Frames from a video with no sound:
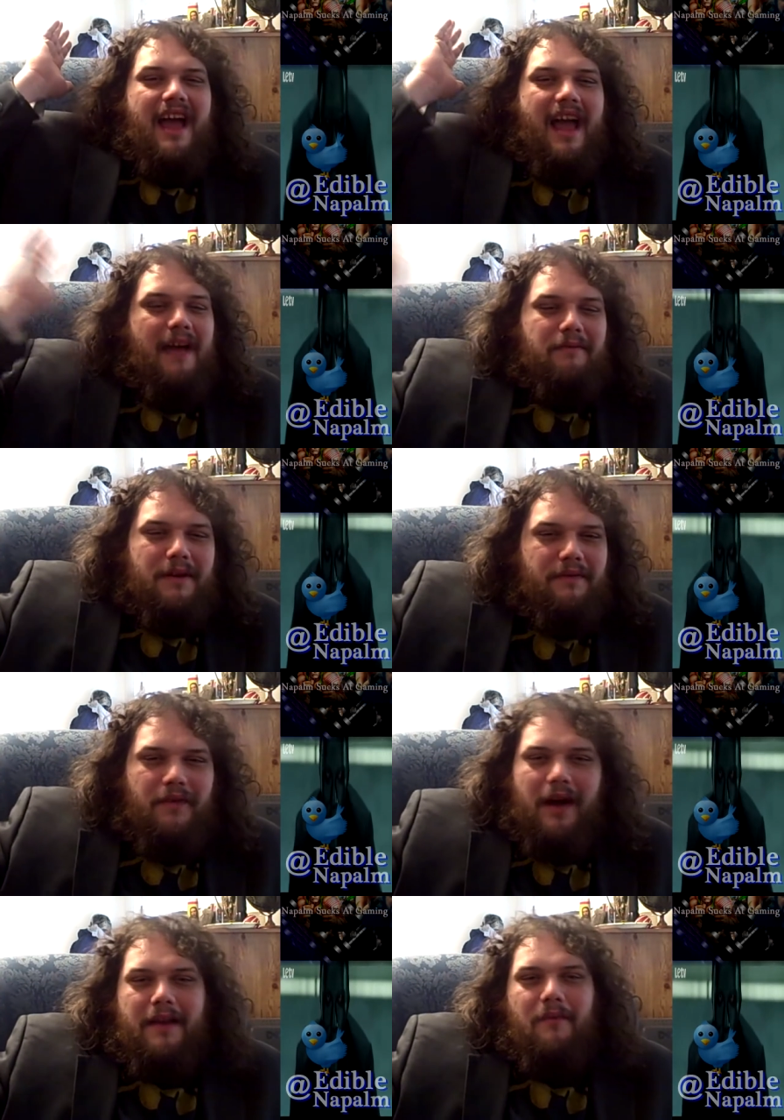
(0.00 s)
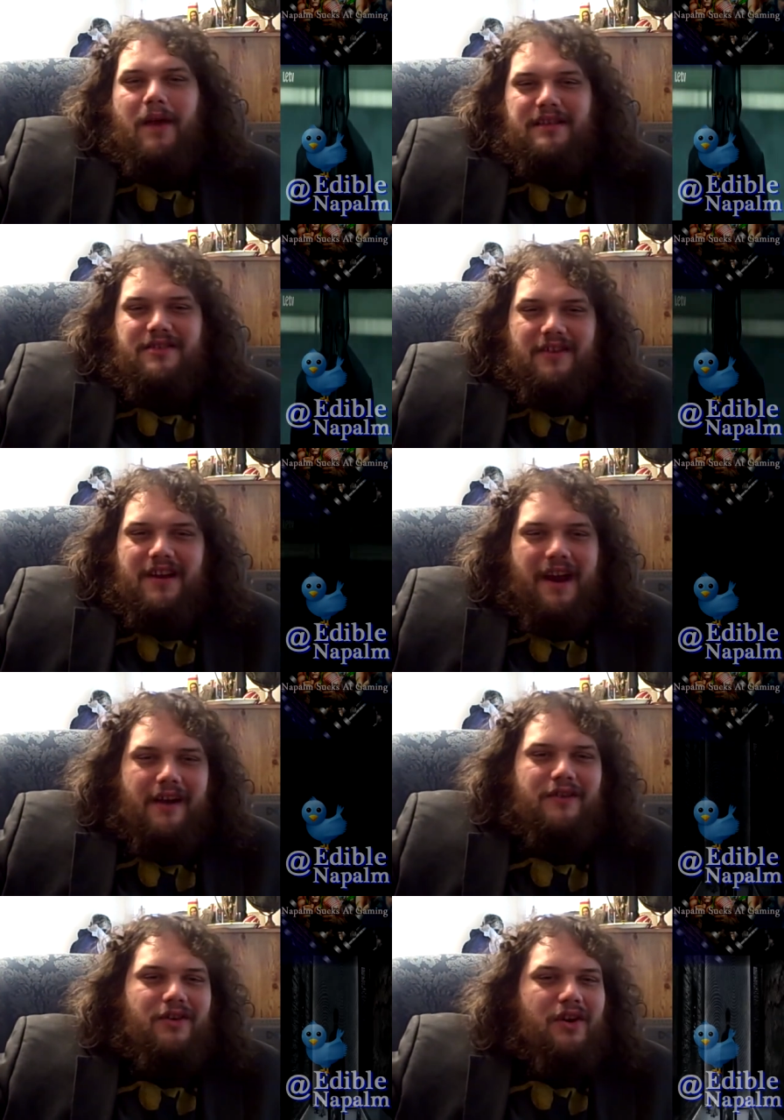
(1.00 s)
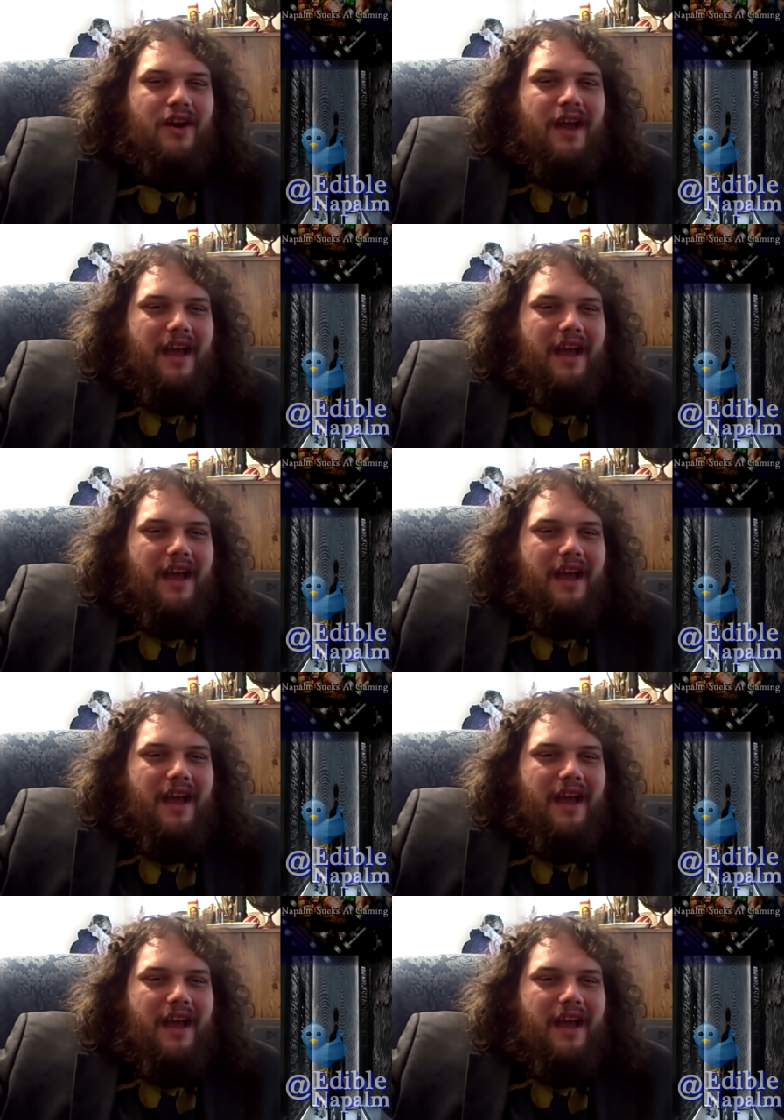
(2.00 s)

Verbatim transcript: every fucking Western character,